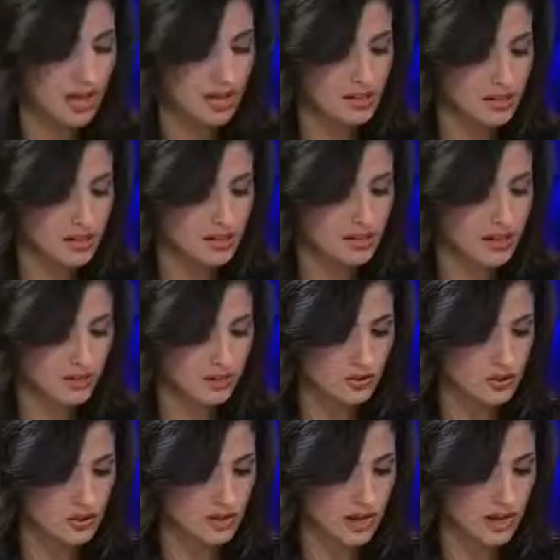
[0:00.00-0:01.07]
likely to stay under
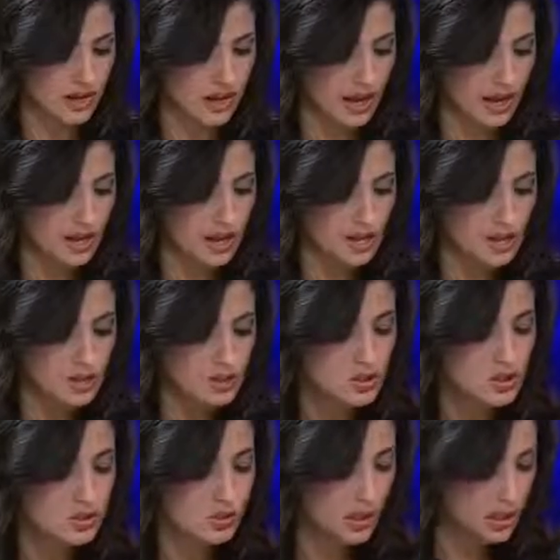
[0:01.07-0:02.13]
the CIA.
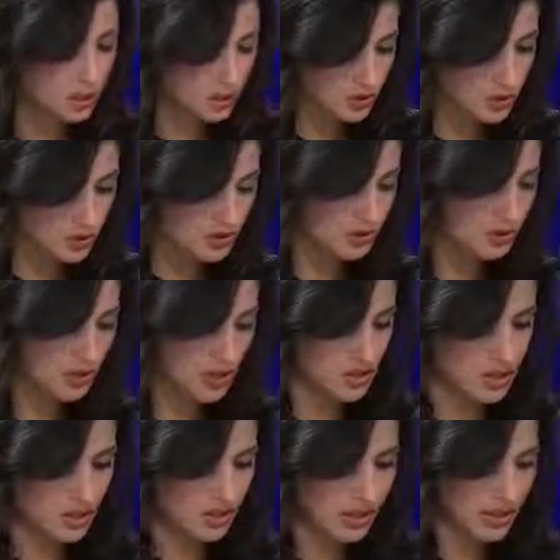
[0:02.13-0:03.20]
So like you were just
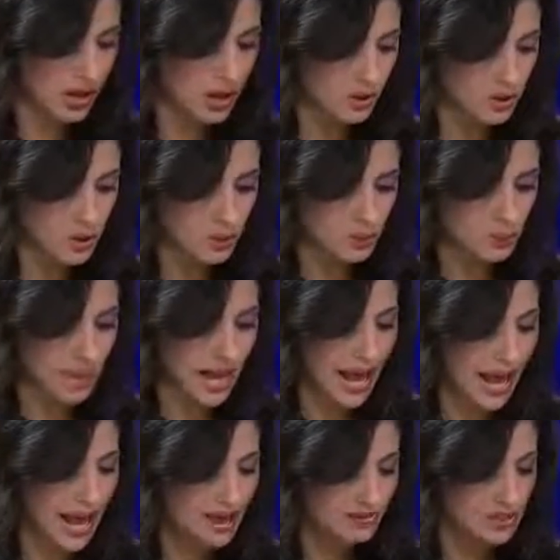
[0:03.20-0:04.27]
mentioning right now, when we
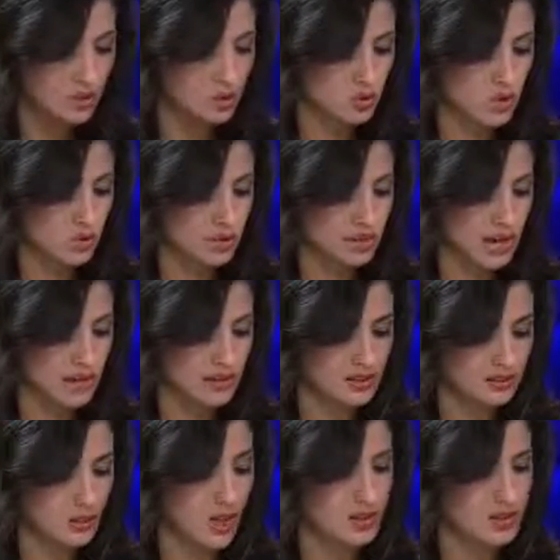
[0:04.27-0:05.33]
have these drone attacks
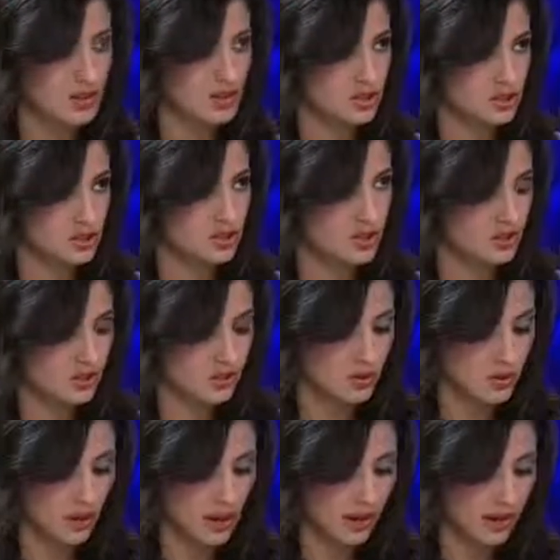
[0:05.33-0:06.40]
abroad, such as the
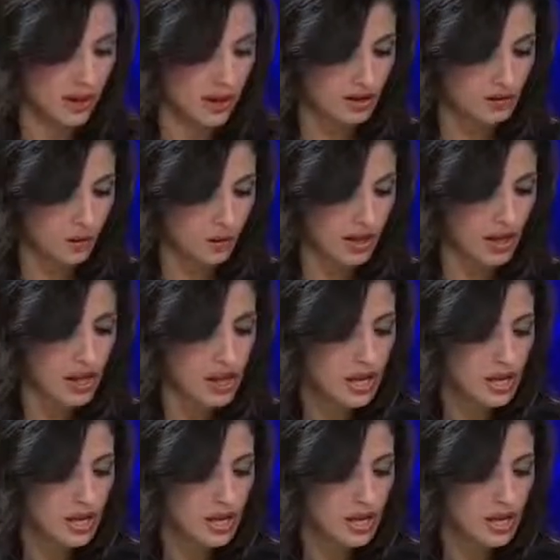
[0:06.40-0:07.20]
wedding convoy,